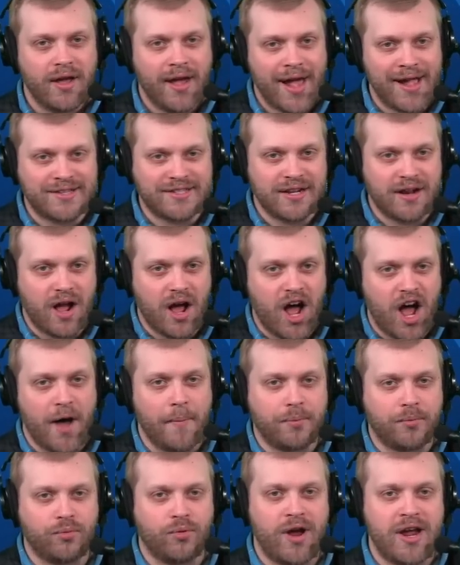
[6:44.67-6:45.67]
It's an
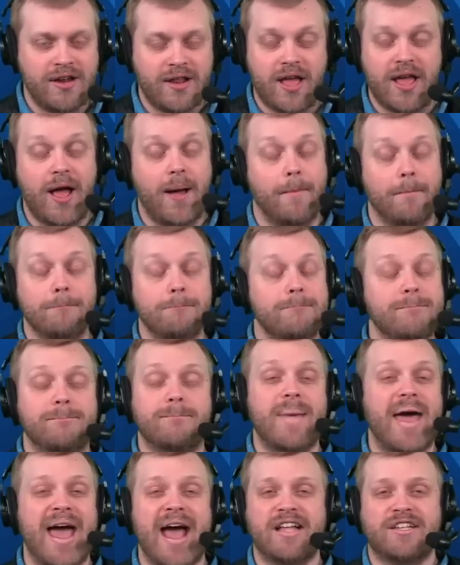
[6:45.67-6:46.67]
upgrade, a
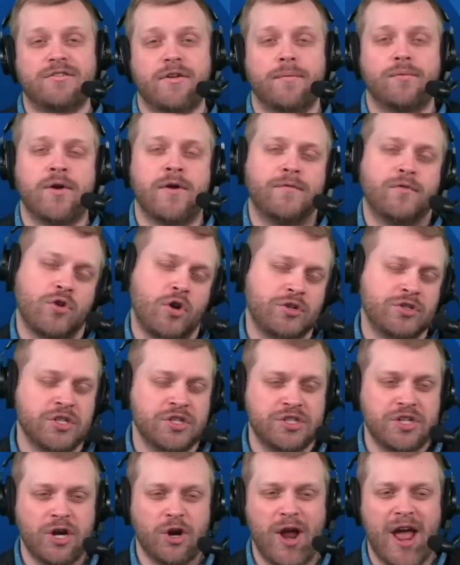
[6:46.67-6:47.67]
mass upgrade for Cooks
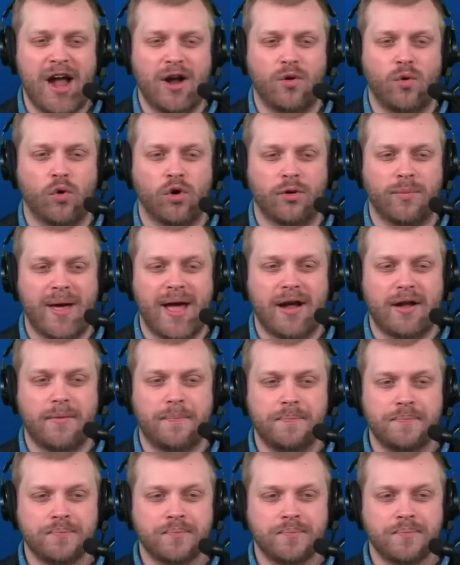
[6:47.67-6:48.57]
this year at quarterback.